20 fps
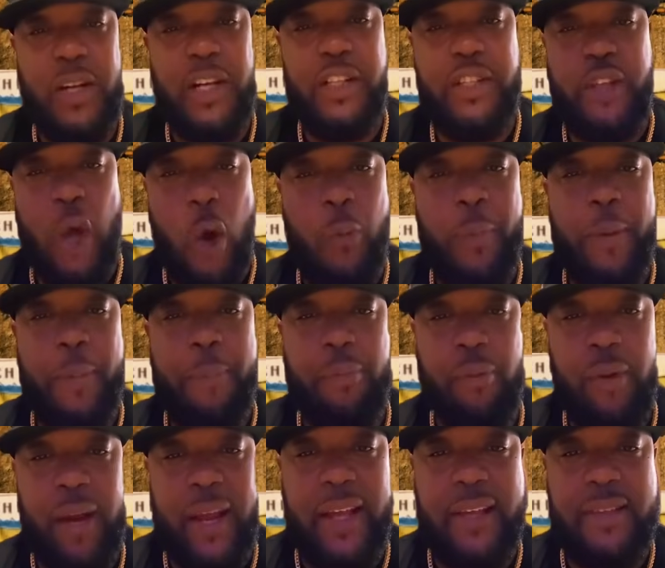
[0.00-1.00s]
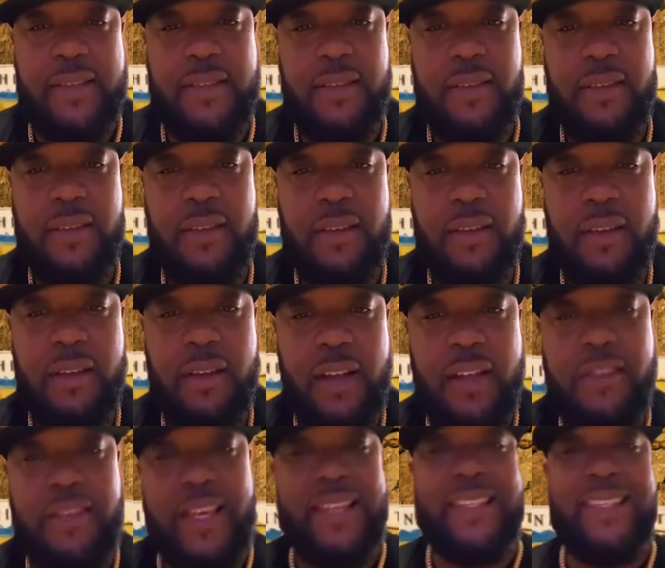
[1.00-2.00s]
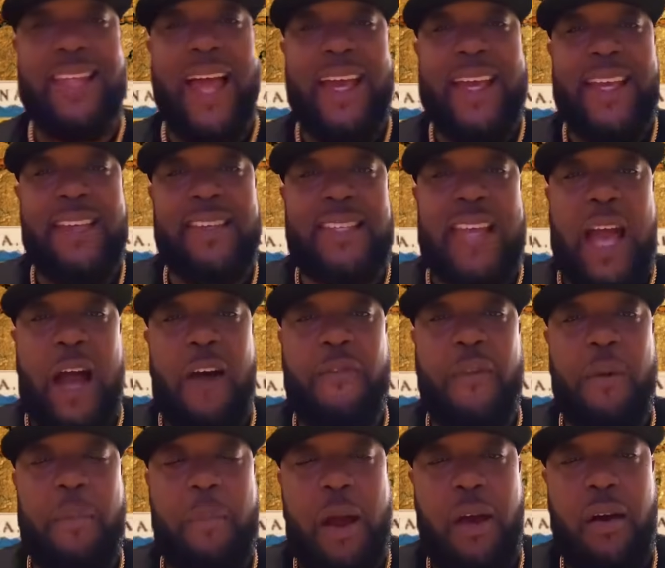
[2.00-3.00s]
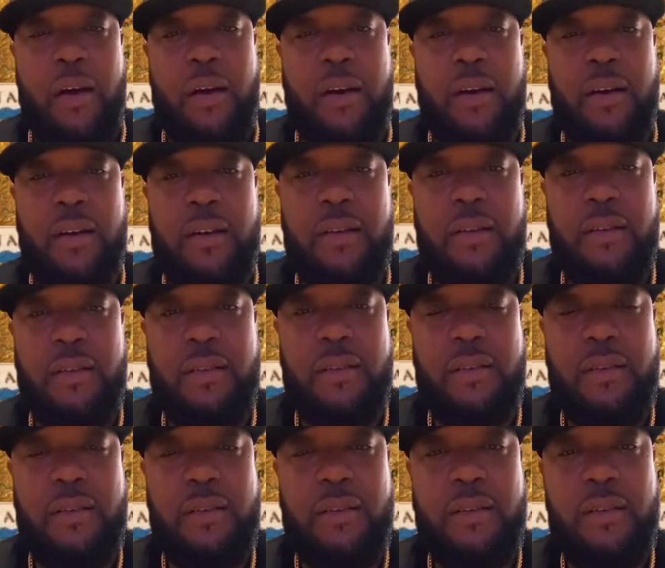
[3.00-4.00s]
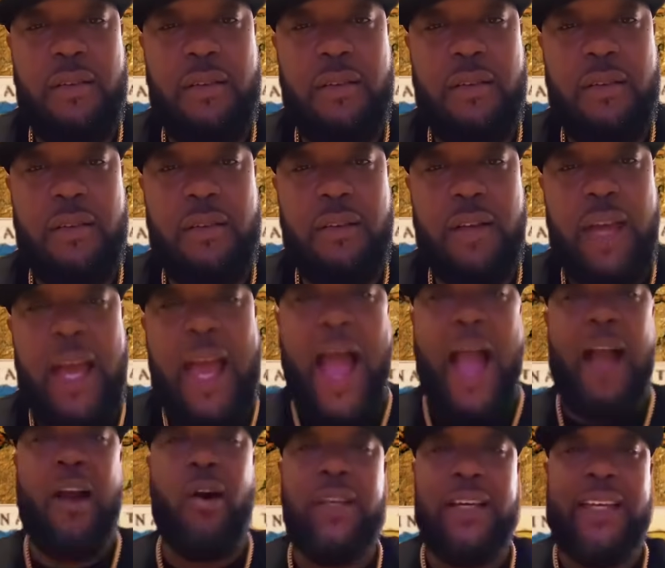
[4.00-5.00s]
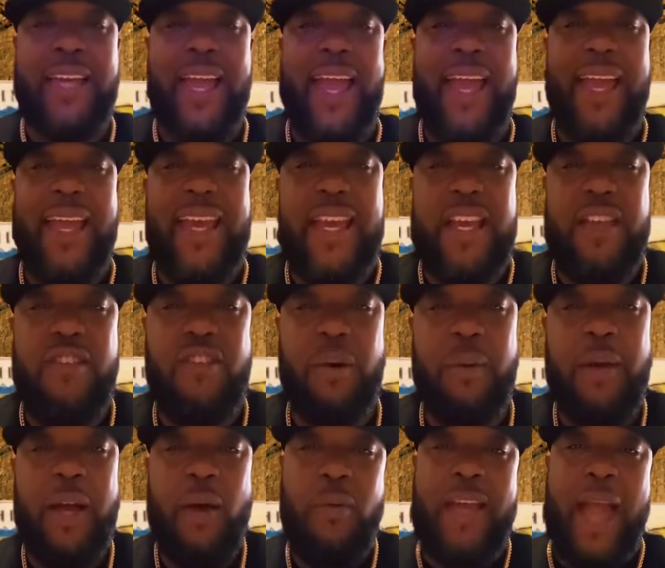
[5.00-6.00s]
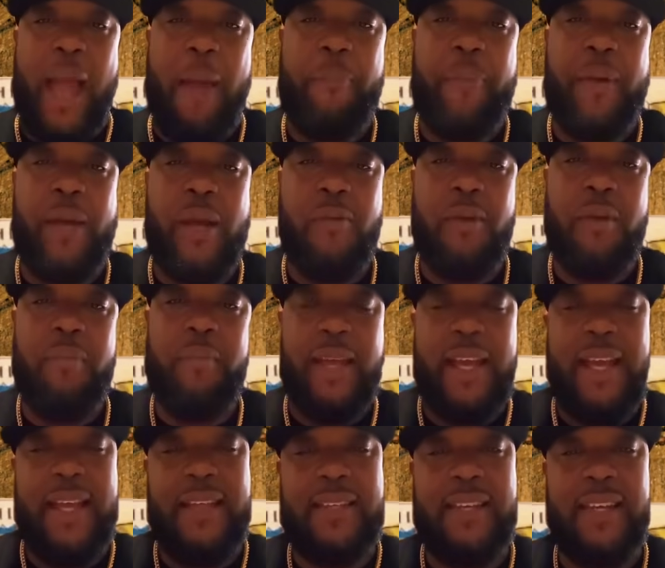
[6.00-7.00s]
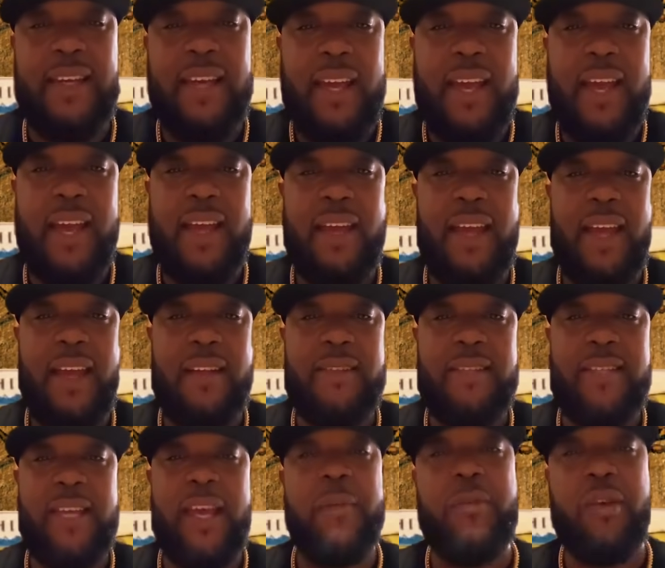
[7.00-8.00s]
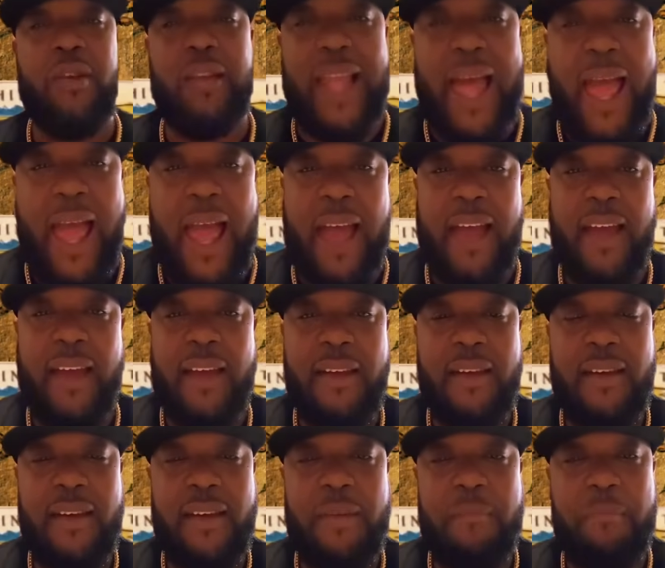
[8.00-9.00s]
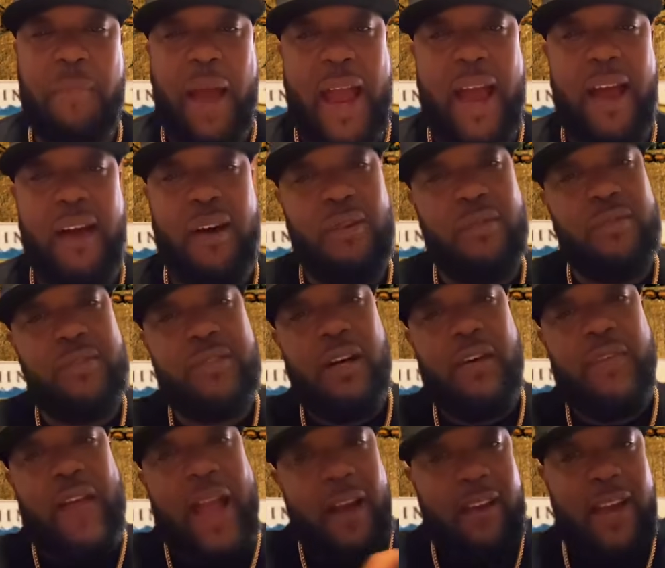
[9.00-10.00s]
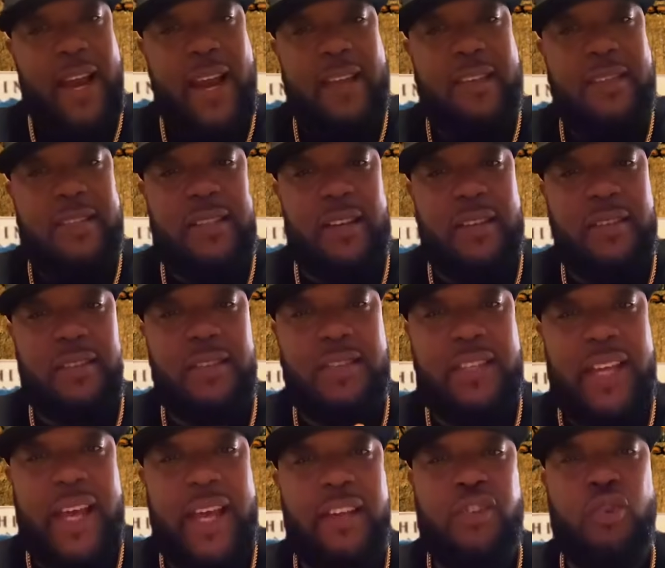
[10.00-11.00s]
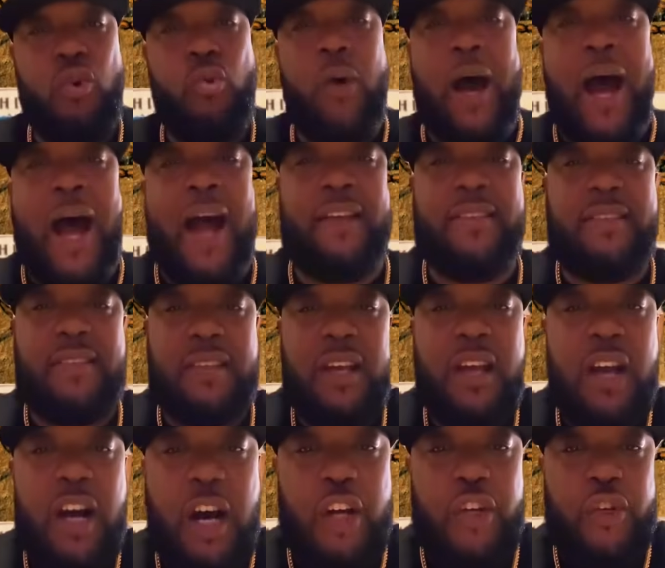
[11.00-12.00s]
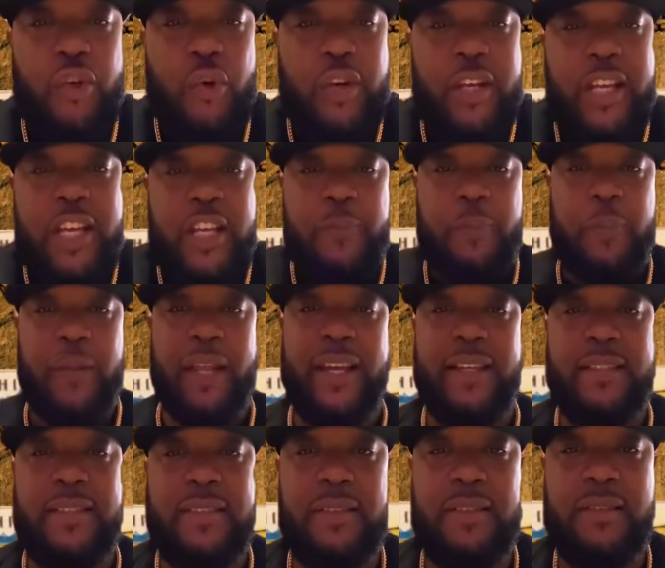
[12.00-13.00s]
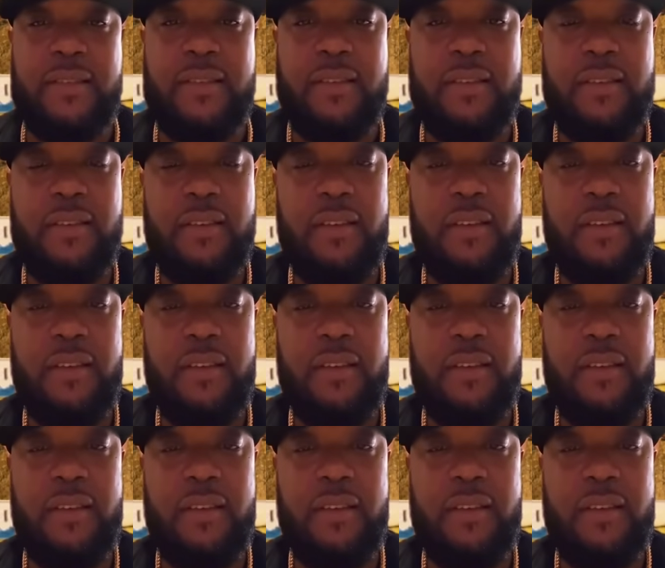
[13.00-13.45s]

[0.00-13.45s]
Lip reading: with adobe bricks, just like in South America. I go look at Egypt. We got pyramids and tumuli, mounds of our ancestors in Duat under these places.